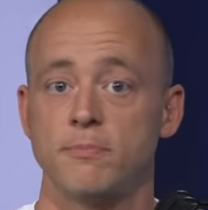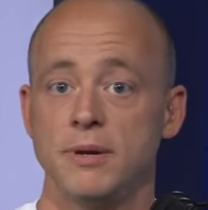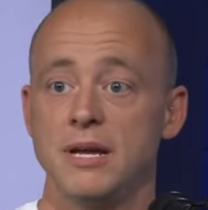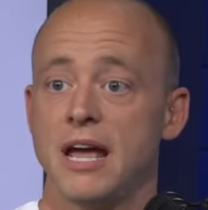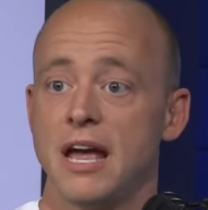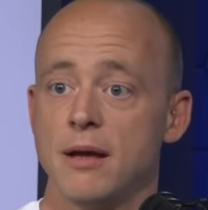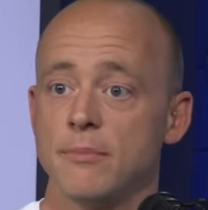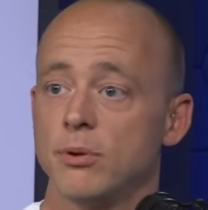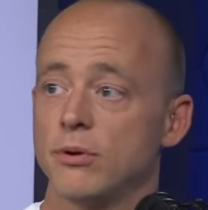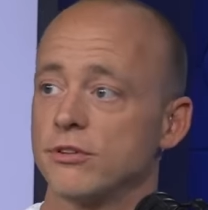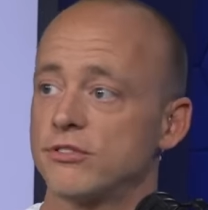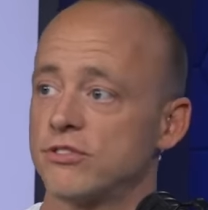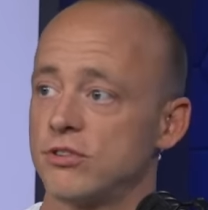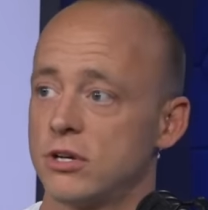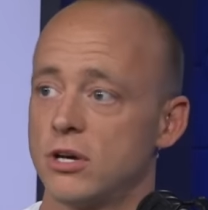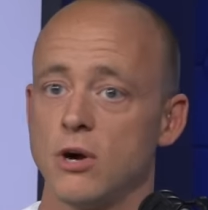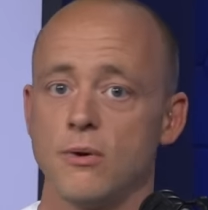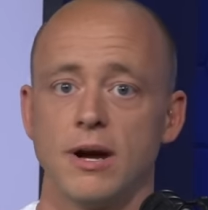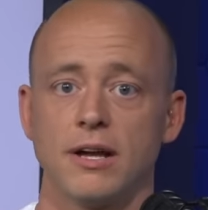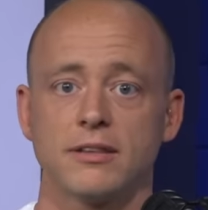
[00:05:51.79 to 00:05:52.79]
be able to
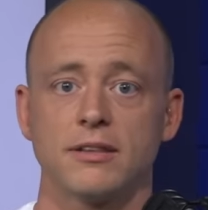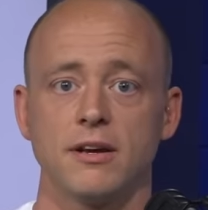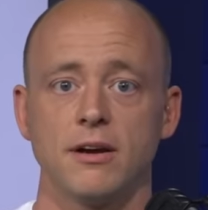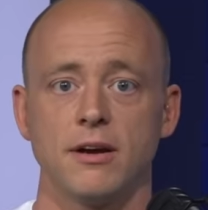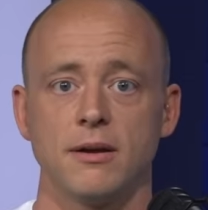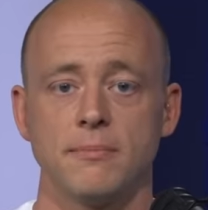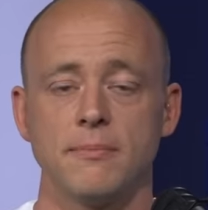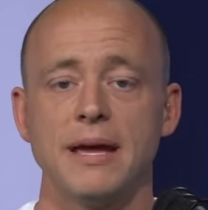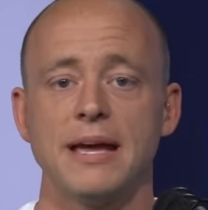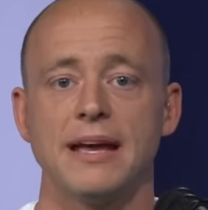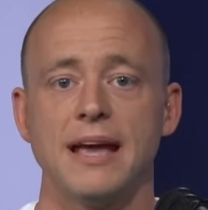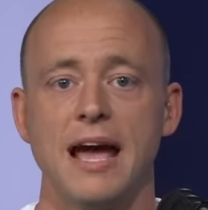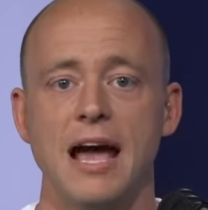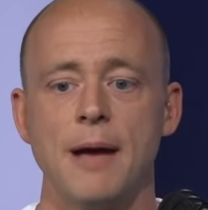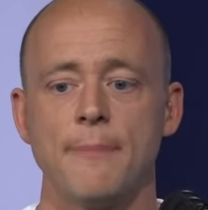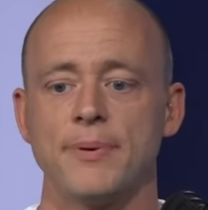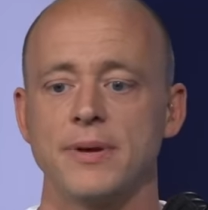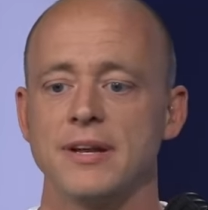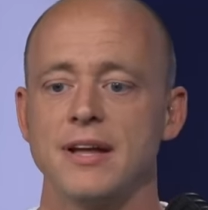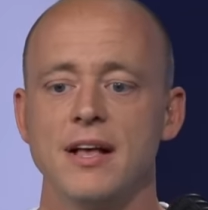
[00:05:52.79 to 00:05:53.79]
go out there and make
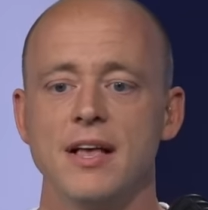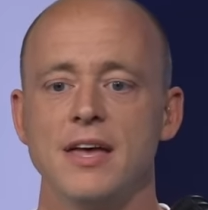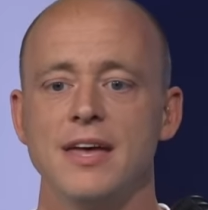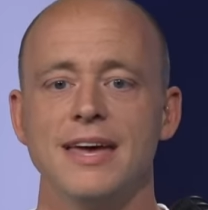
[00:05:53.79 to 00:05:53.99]
happen